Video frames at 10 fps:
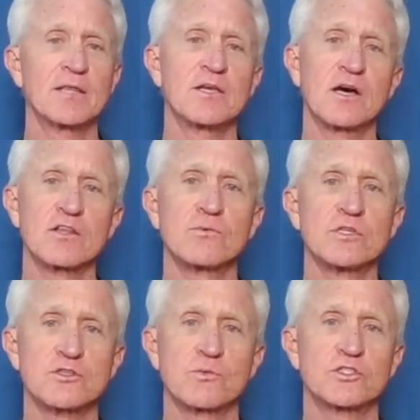and the other
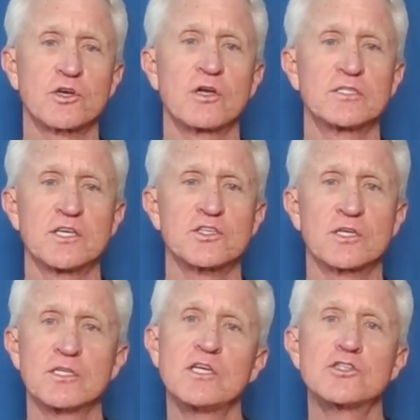one is what you call
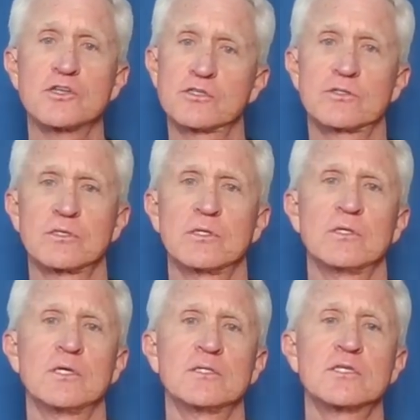dyskinesias.
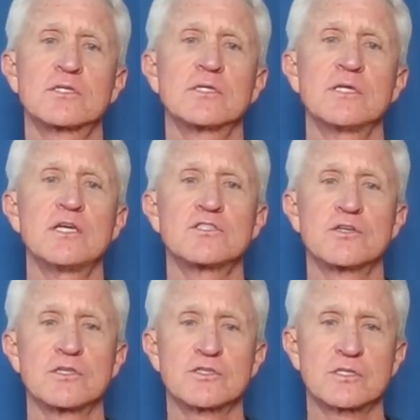
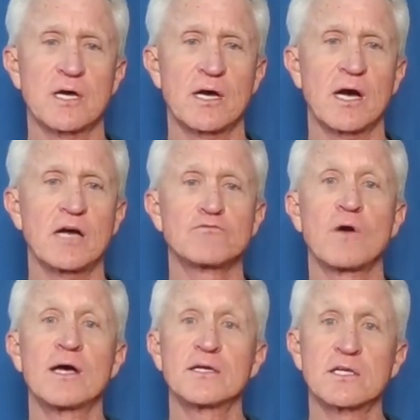Dyskinesias, uh,
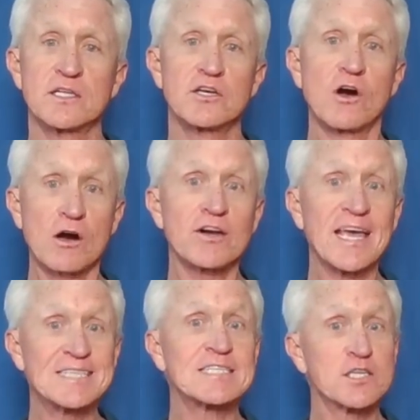ironically,
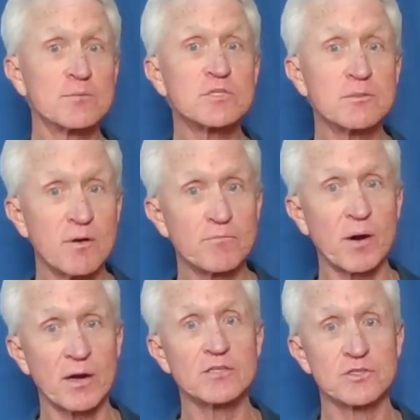are a symptom
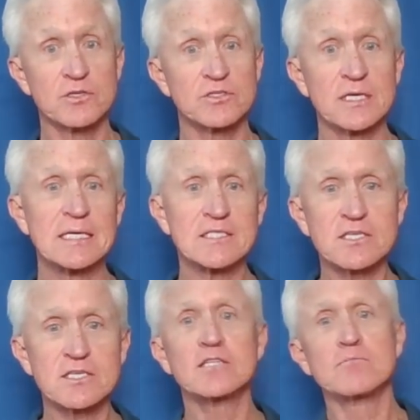of Parkinson's.
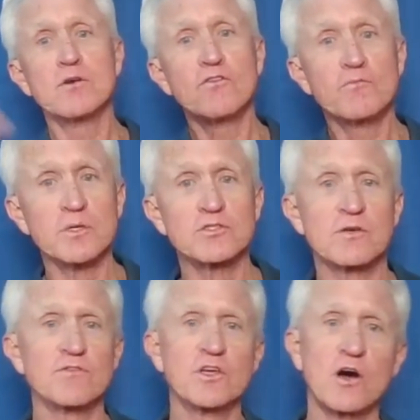Sudden
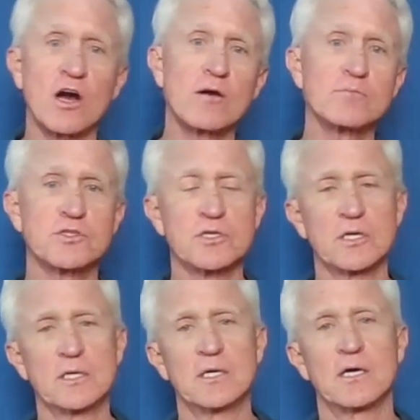movements of the arms,
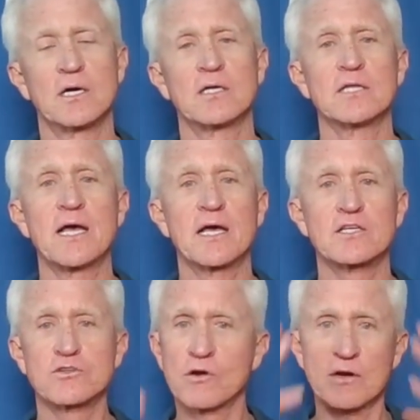uh,
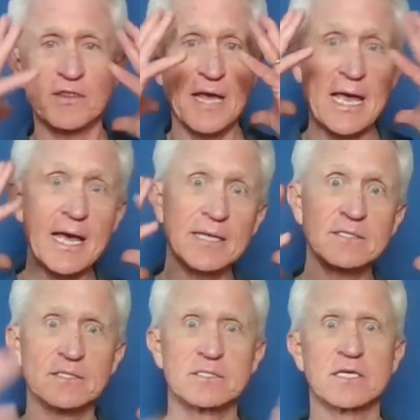legs, or the
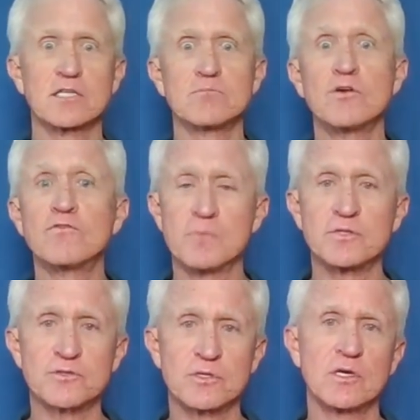head, sudden
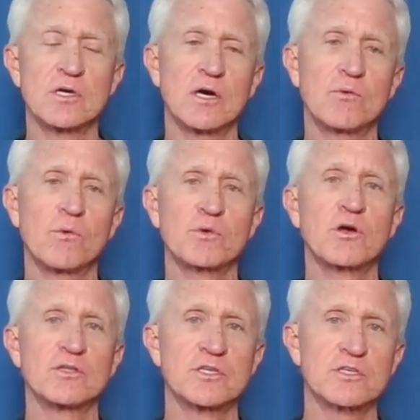movements, uh, what
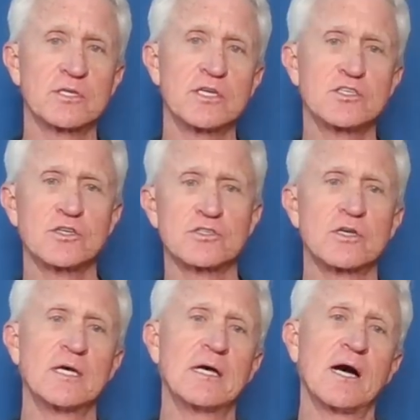we call
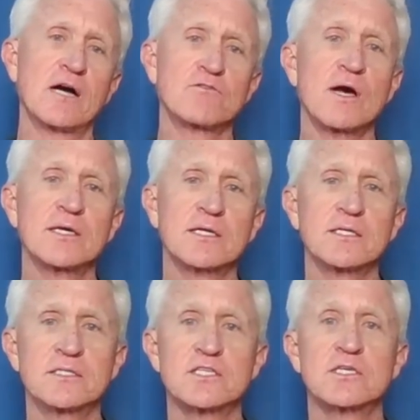dyskinesias.
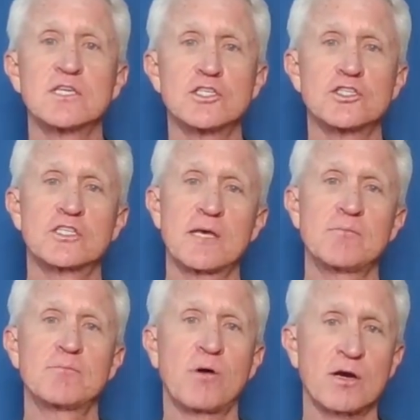Ironically, dyskinesias
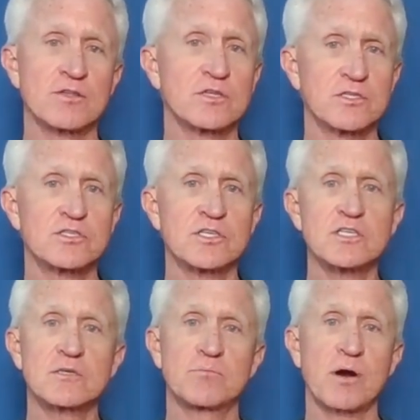can be part of the
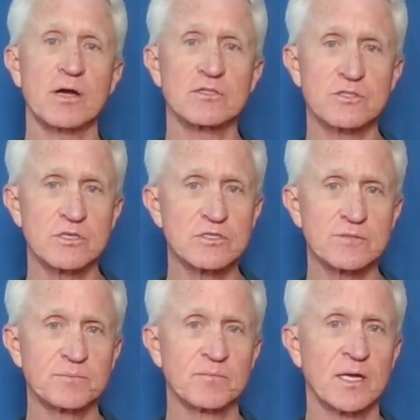disease of
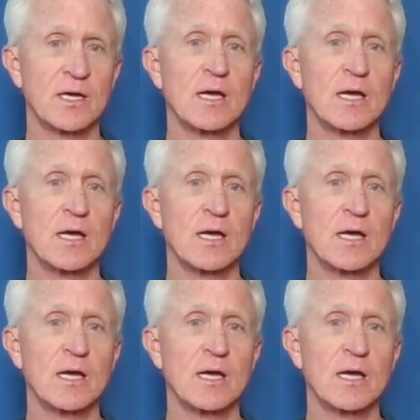Parkinson's,